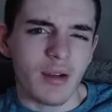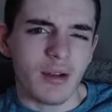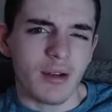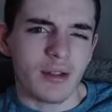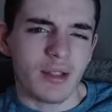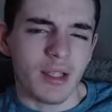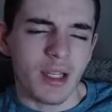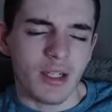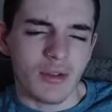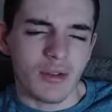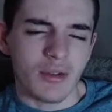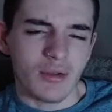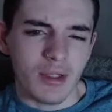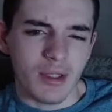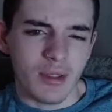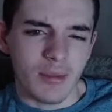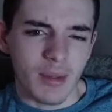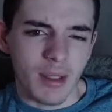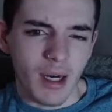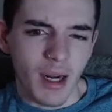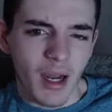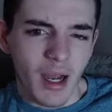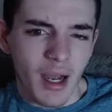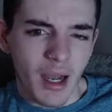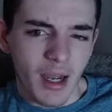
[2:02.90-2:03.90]
to entry is a
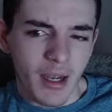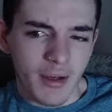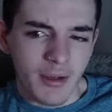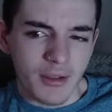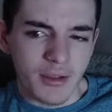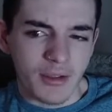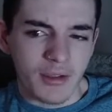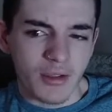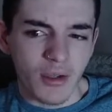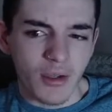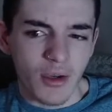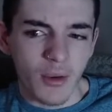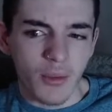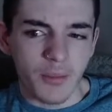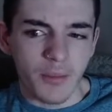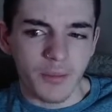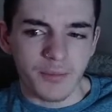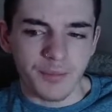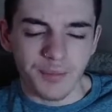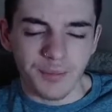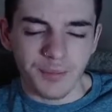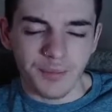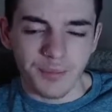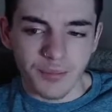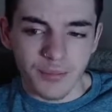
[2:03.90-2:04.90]
bit higher, so
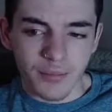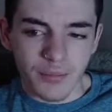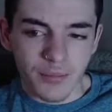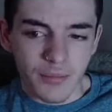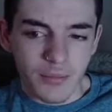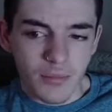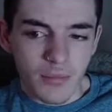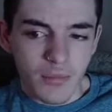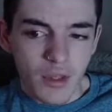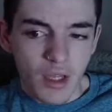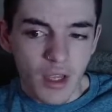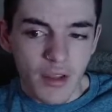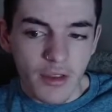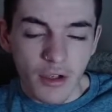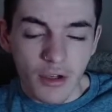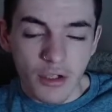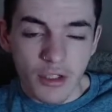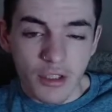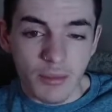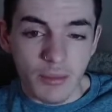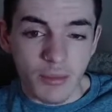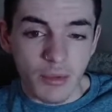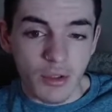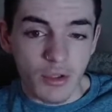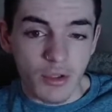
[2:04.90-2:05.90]
there's
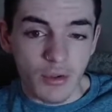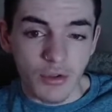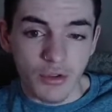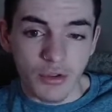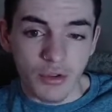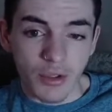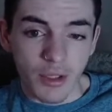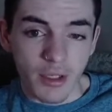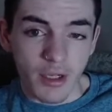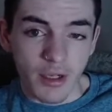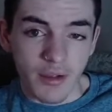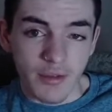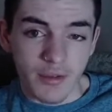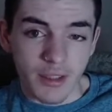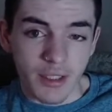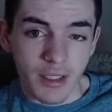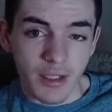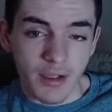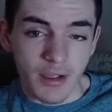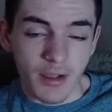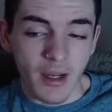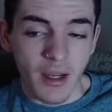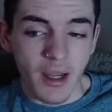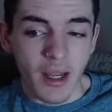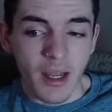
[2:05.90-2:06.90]
some huge trade-offs
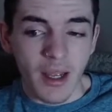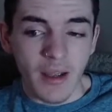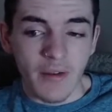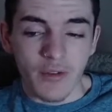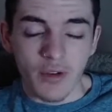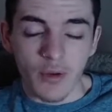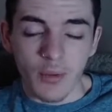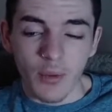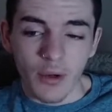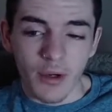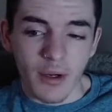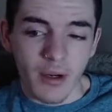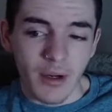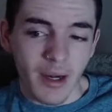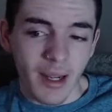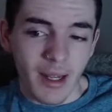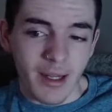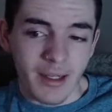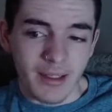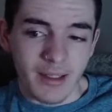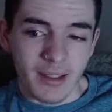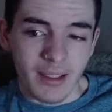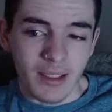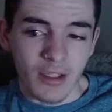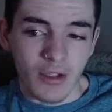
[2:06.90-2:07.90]
there. If you want on
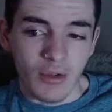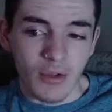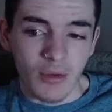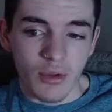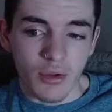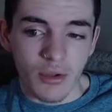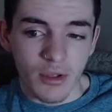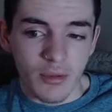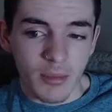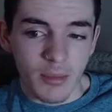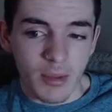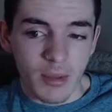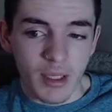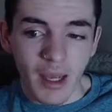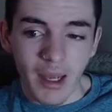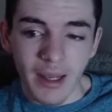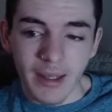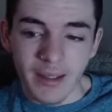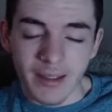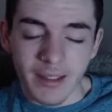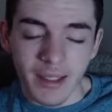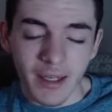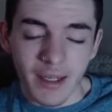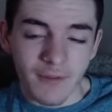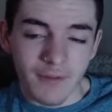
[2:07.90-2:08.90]
Etsy, and you could be, I
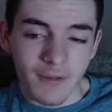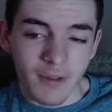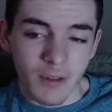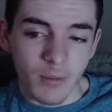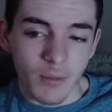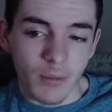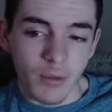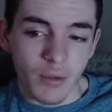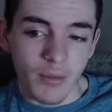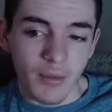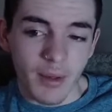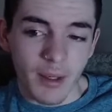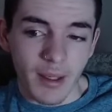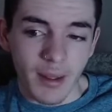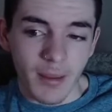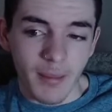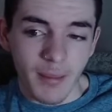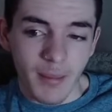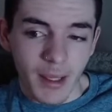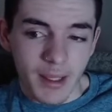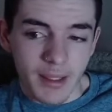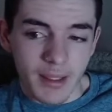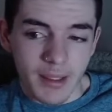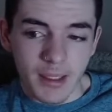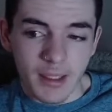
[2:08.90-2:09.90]
definitely would
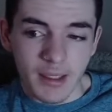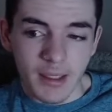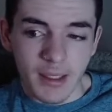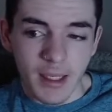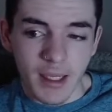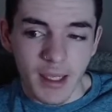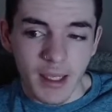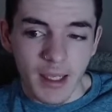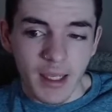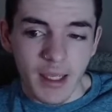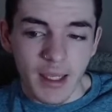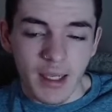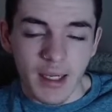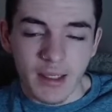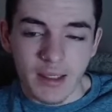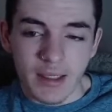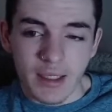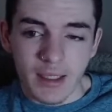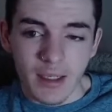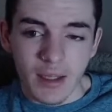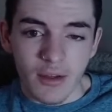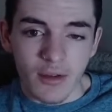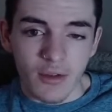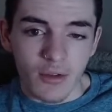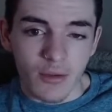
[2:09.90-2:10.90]
recommend it. It is
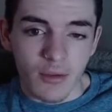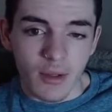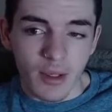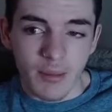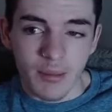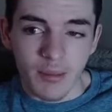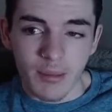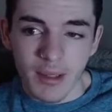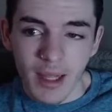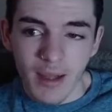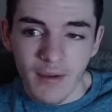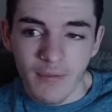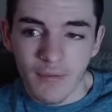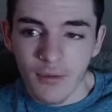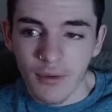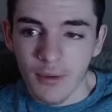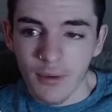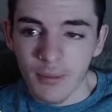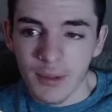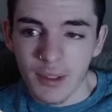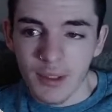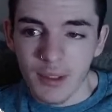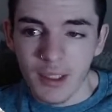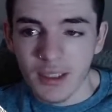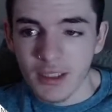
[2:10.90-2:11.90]
another great platform,
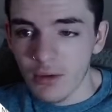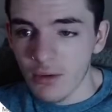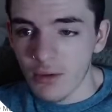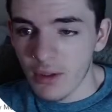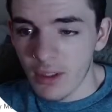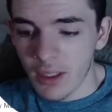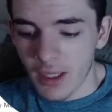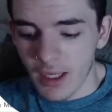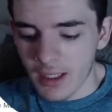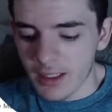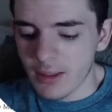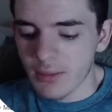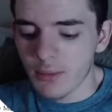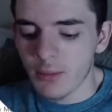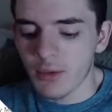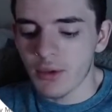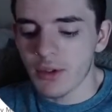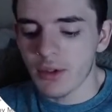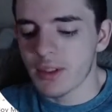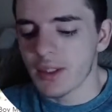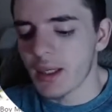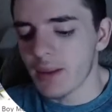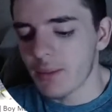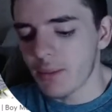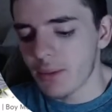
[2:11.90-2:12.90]
but let's go look at some more
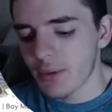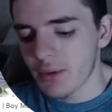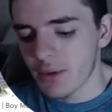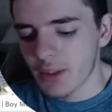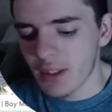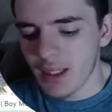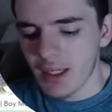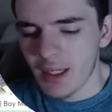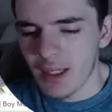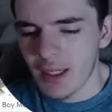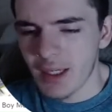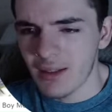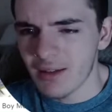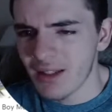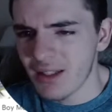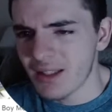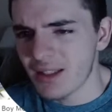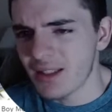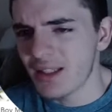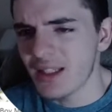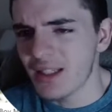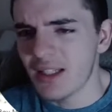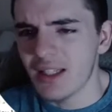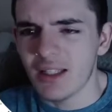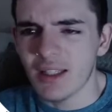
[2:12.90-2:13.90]
examples and let's
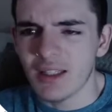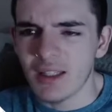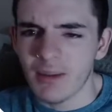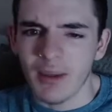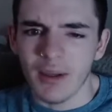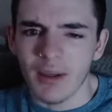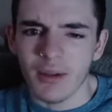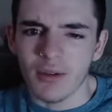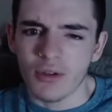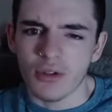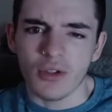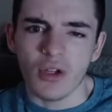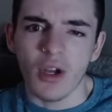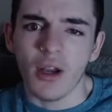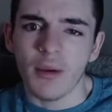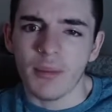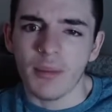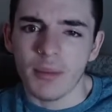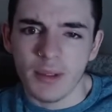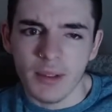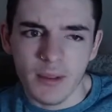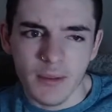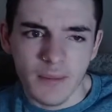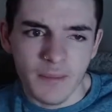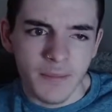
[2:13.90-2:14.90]
see some other
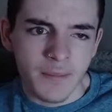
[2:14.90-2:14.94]
shops.